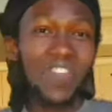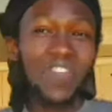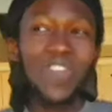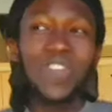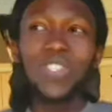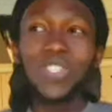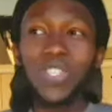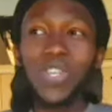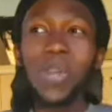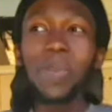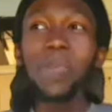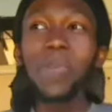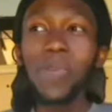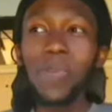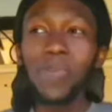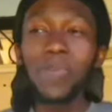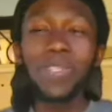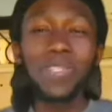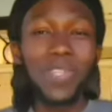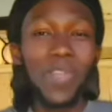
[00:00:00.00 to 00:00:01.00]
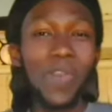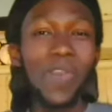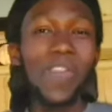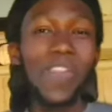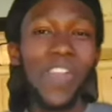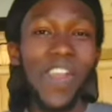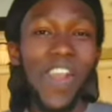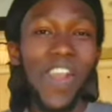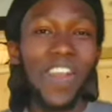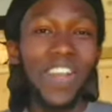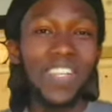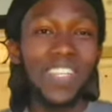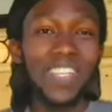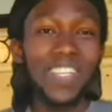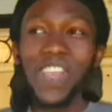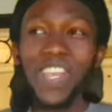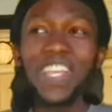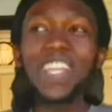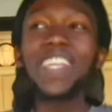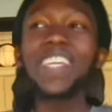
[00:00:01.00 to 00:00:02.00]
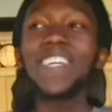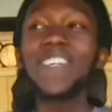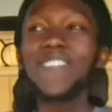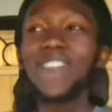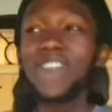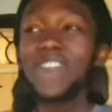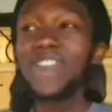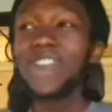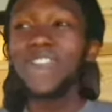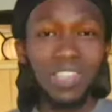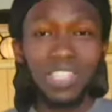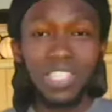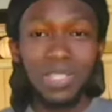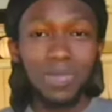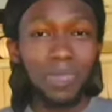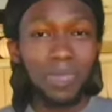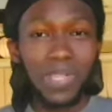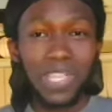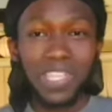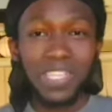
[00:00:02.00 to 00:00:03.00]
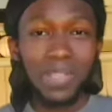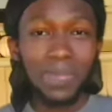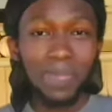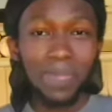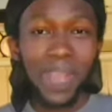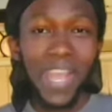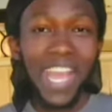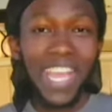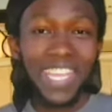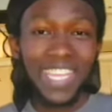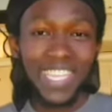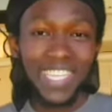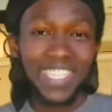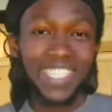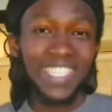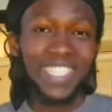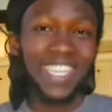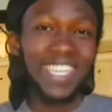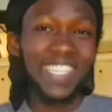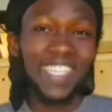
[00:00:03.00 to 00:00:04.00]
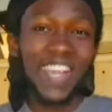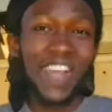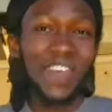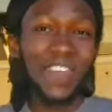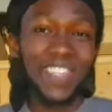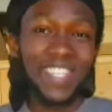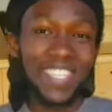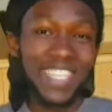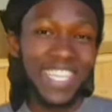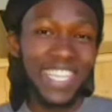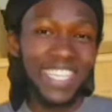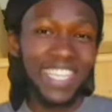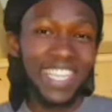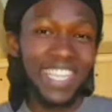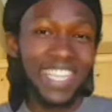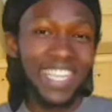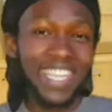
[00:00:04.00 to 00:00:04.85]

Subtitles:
If you told me what was going on, we could have split the package and that was it.